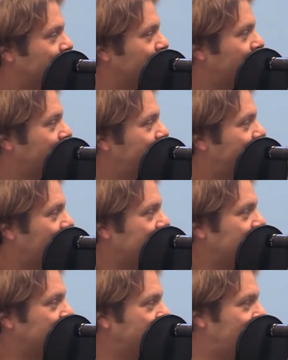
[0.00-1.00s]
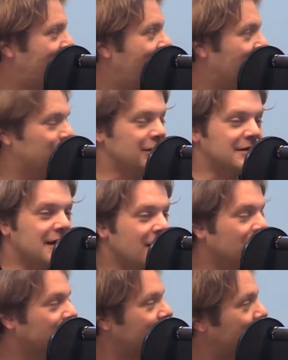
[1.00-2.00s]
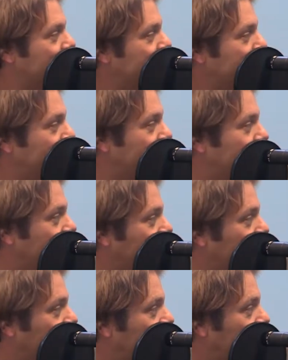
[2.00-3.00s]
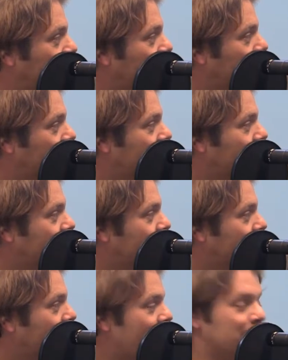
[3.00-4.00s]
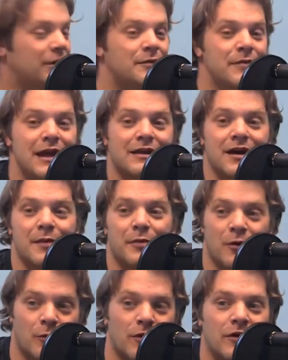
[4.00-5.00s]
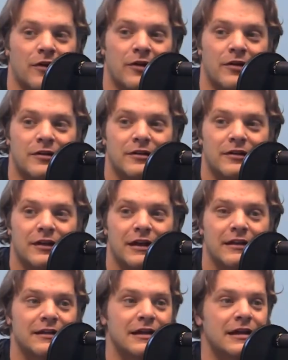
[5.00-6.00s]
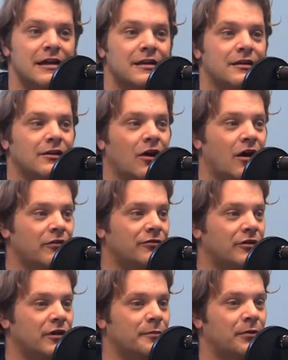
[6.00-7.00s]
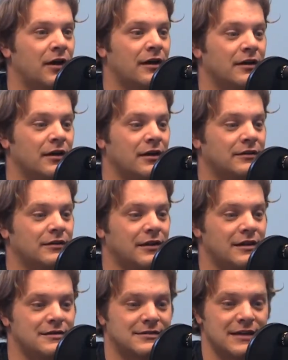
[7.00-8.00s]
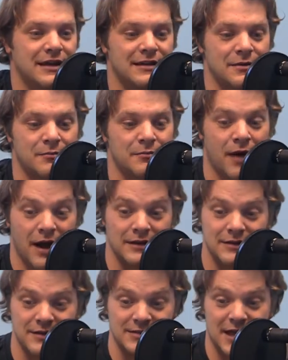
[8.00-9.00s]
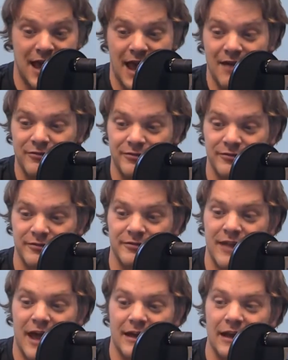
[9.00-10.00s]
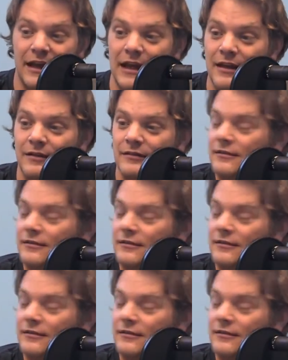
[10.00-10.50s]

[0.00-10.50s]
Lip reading: the word trans fat. What the hell's that mean? I'm going to make up a word and then offer a product and say that mine doesn't have that in it.